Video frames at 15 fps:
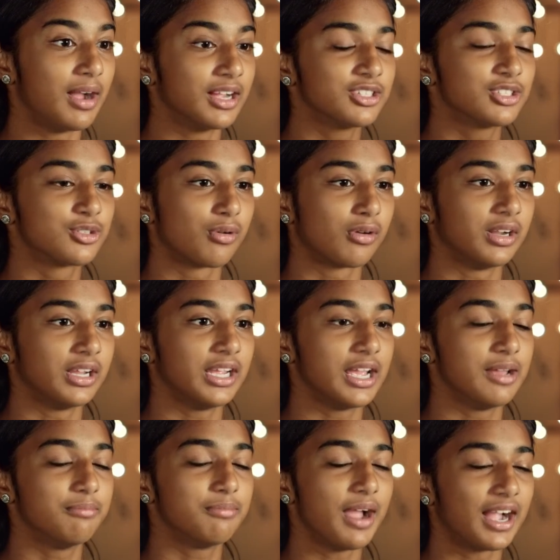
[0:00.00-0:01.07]
my story
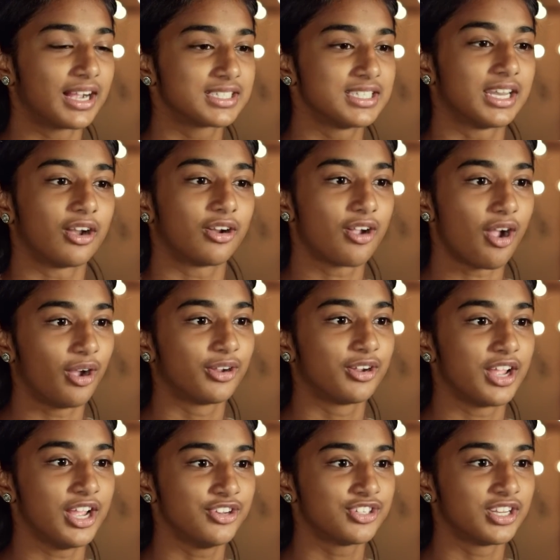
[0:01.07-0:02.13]
impacted our
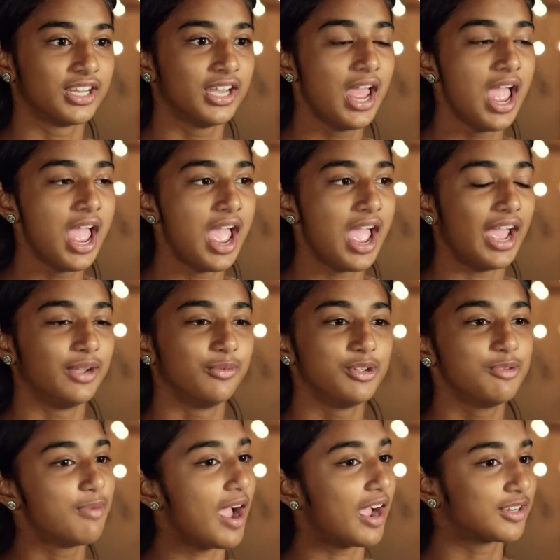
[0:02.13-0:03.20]
congregation, and we
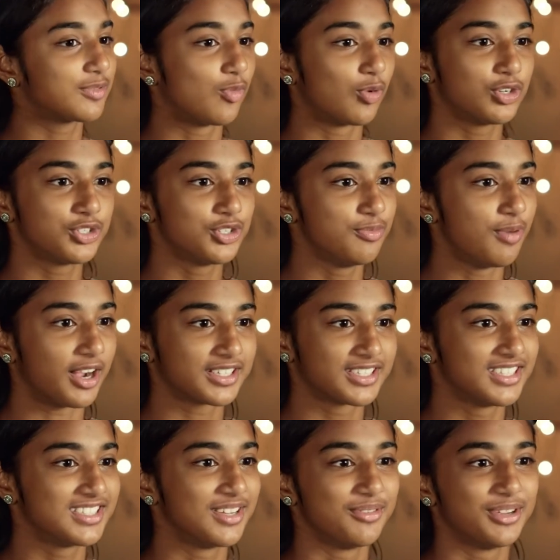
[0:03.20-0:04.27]
packed more
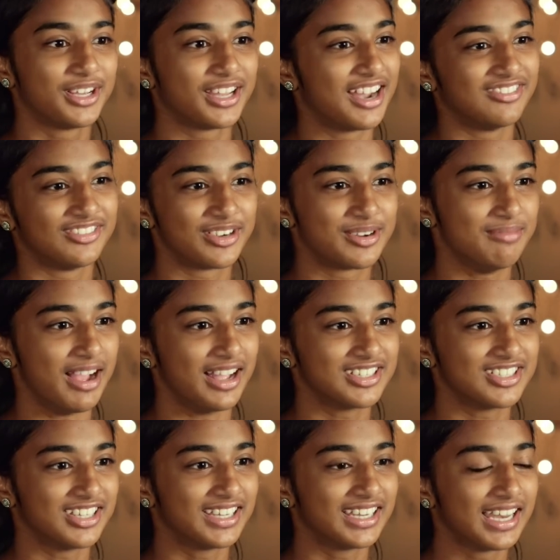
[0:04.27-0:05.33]
shoeboxes than we could ever
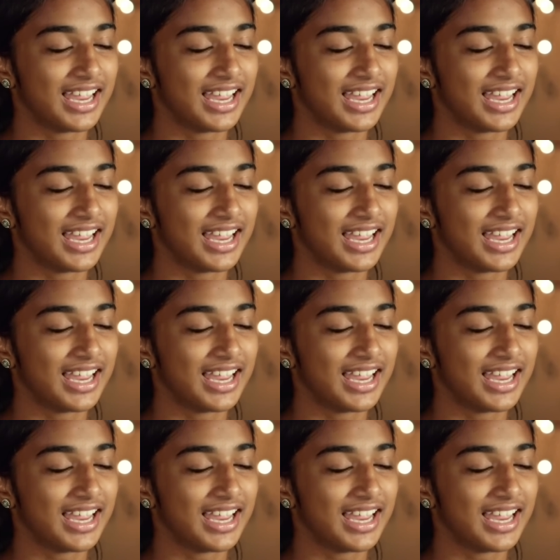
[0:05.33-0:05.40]
imagine.